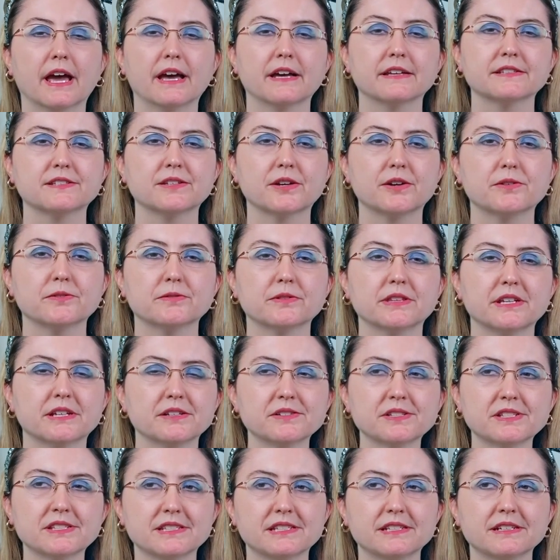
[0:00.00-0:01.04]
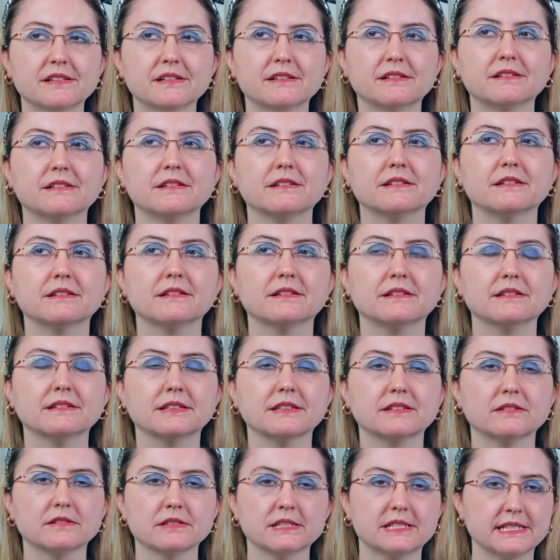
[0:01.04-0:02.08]
So there's still
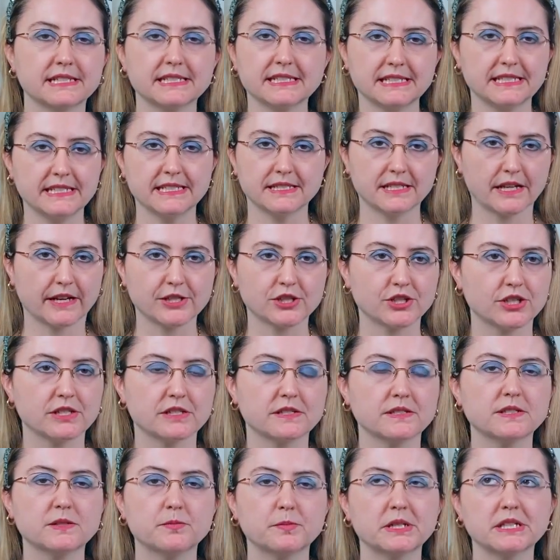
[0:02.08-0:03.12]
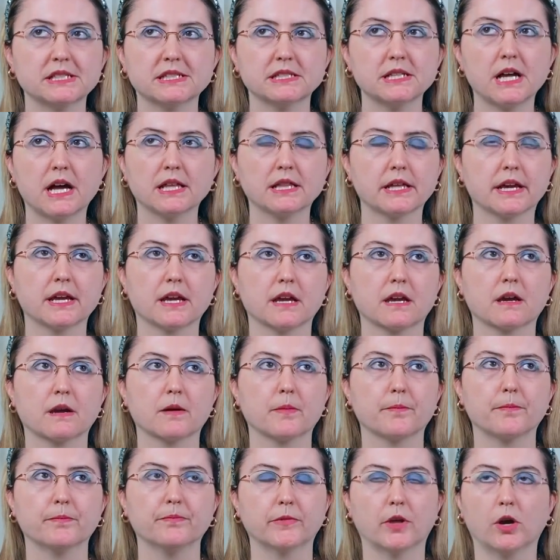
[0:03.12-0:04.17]
little Disney touches, but it's not like
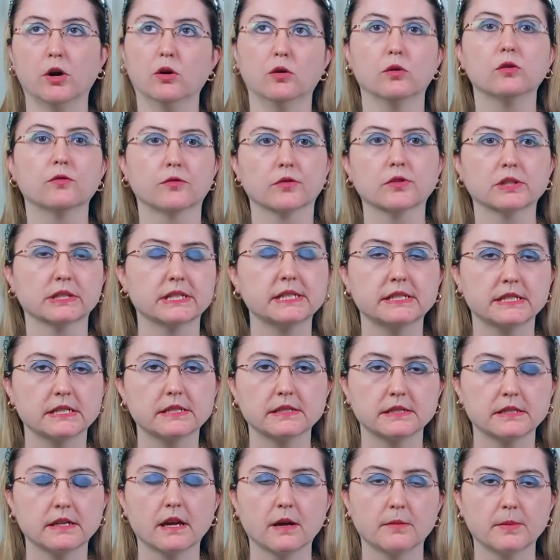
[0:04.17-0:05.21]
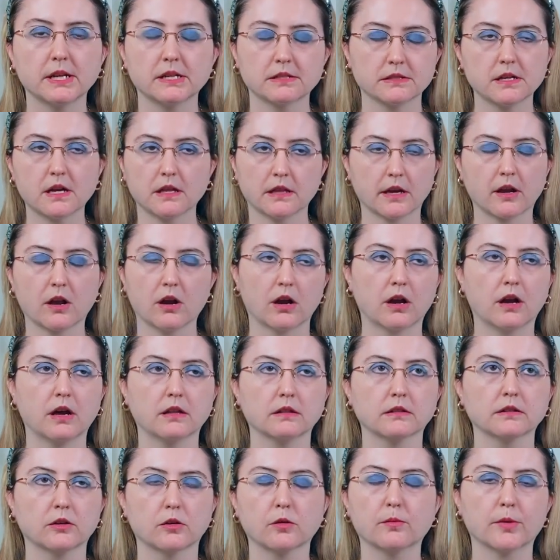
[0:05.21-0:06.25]
overly Disney. I mean, it's not like a
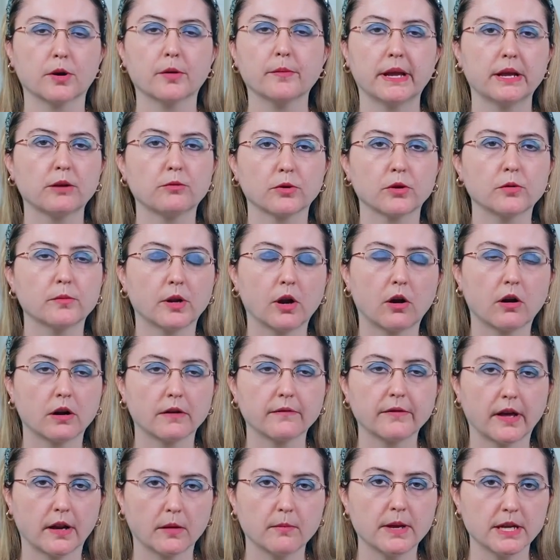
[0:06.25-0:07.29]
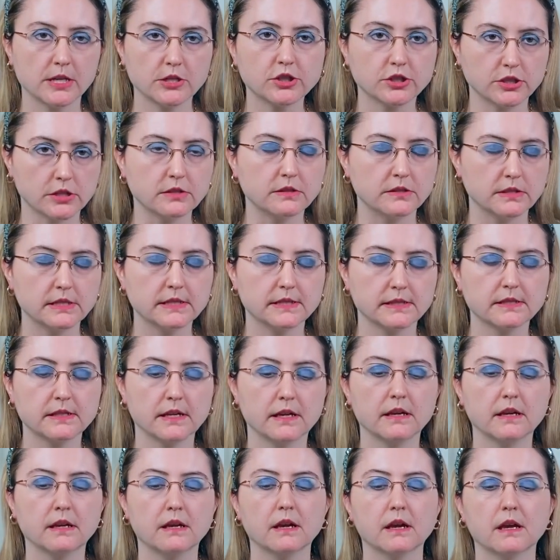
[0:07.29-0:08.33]
Little Mermaid room at Art of Animation
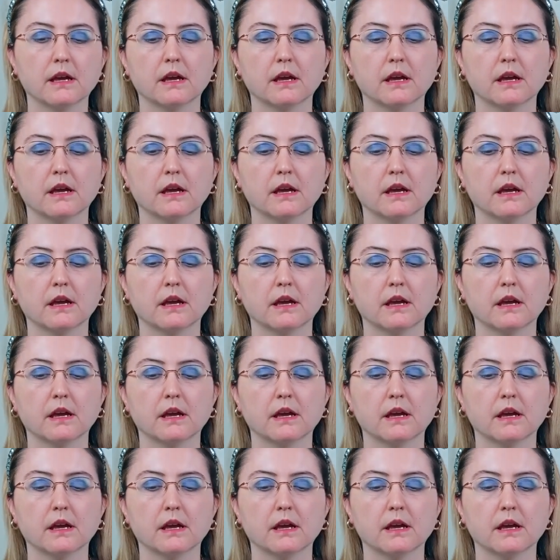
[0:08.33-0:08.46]
Disney,